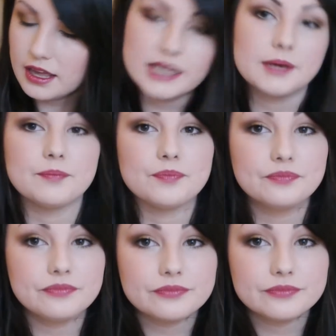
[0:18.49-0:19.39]
Um,
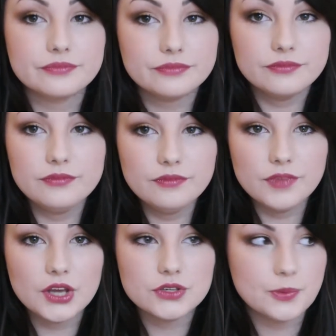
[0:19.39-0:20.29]

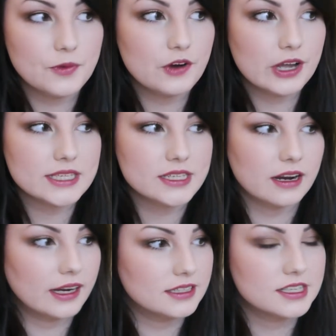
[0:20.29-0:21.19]
so before I get
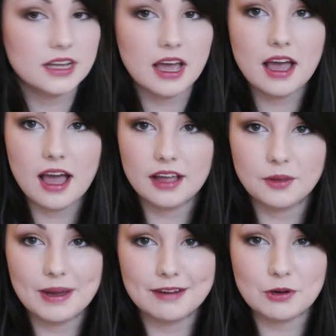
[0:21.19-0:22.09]
started,
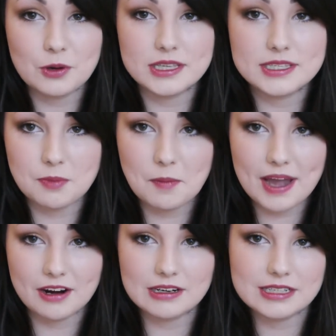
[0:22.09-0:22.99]
you might have noticed my
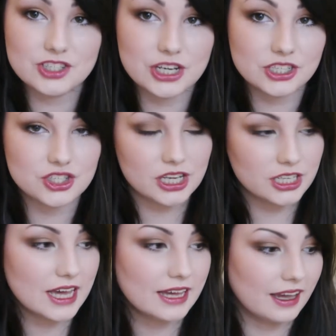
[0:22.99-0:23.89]
background has changed
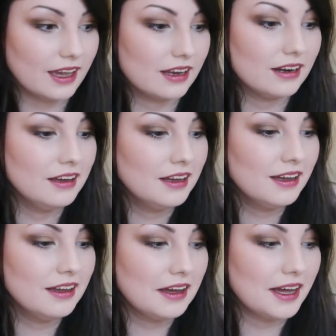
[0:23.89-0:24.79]
yet again.
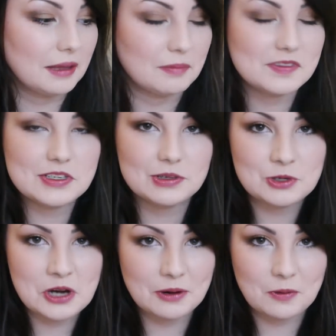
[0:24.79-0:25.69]
I'm um, still
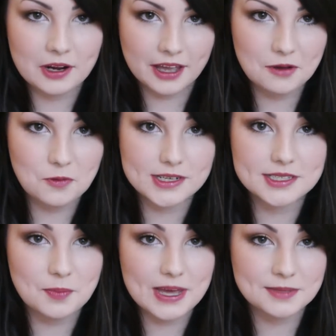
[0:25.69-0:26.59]
trying to work out
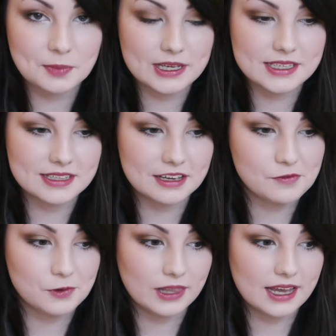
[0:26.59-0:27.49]
where's the best place
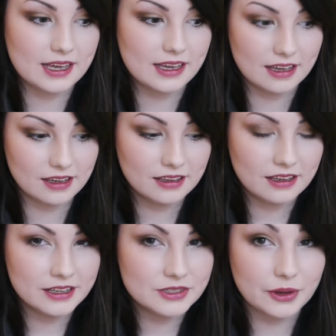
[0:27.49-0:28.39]
like for lighting,
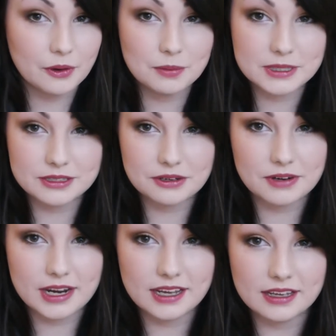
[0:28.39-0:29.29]
so I hope is
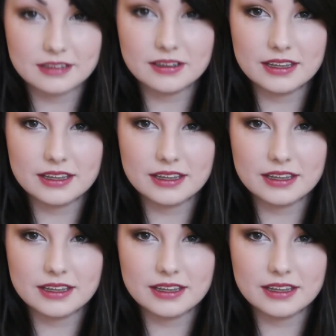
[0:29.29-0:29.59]
alright.